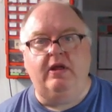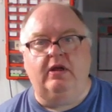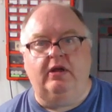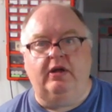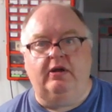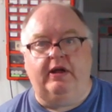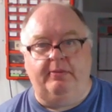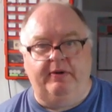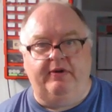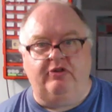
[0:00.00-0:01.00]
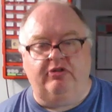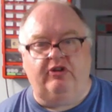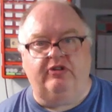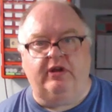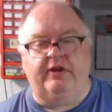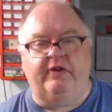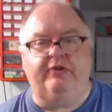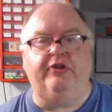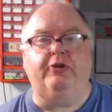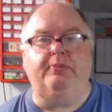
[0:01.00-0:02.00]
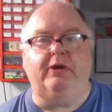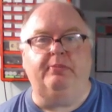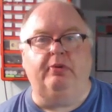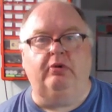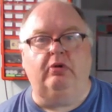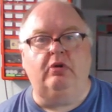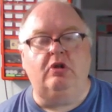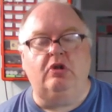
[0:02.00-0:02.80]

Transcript: Had a bit of interest, and I had a few people